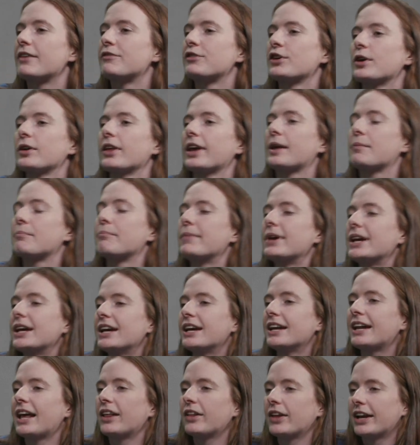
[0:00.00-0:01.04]
day, if you're like
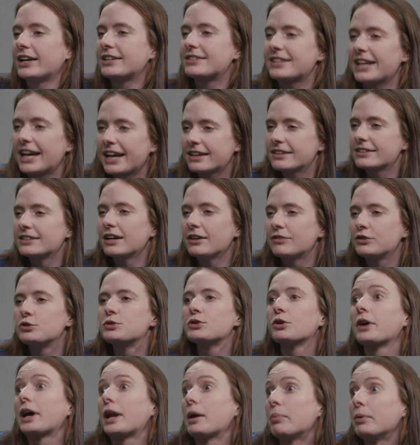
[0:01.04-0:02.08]
mid at like sex stuff, you
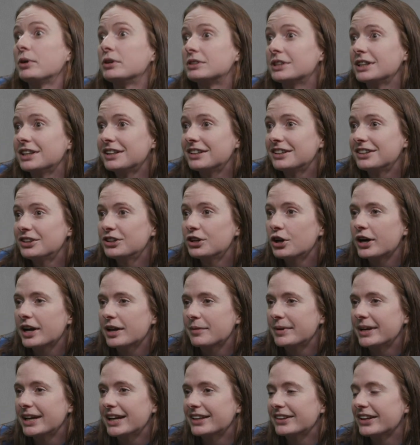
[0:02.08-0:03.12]
still got a pussy. You know what
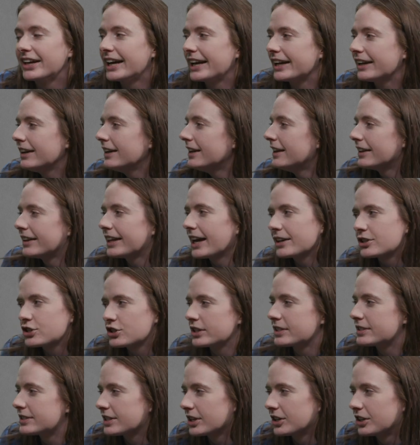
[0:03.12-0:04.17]
I mean? Yeah, like yeah, that
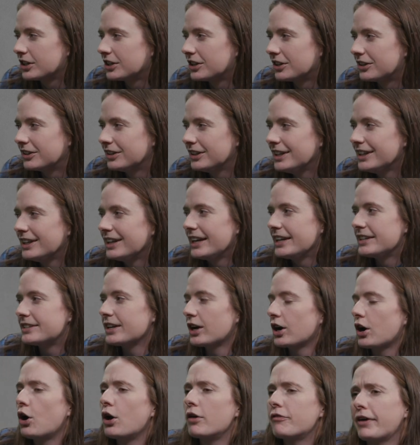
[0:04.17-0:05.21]
shit yeah. Still is yeah.
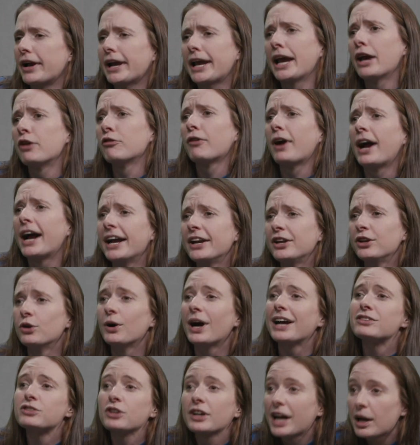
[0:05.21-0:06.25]
There. Oh, if I can't ride you,
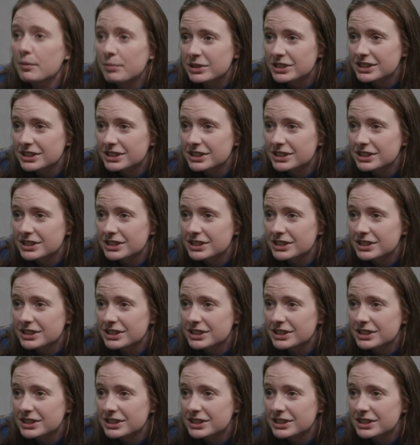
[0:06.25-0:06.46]
I still got a